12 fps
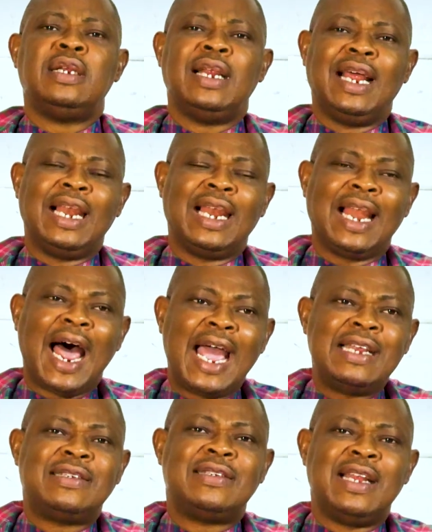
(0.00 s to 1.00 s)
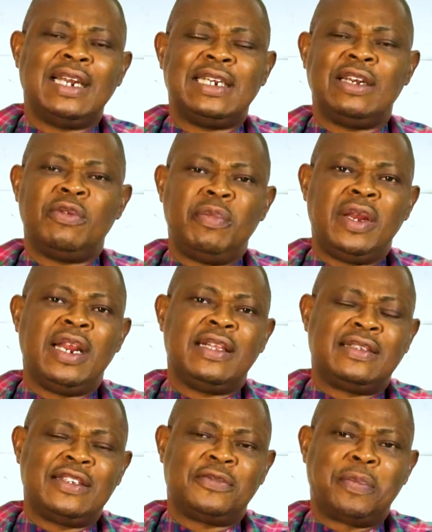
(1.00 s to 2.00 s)
a light that
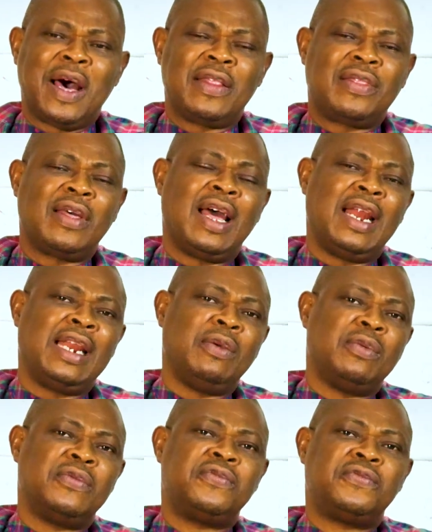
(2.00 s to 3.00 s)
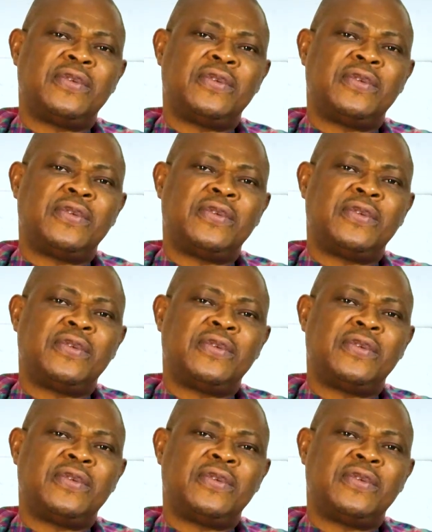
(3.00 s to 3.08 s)
illuminates his path, and he will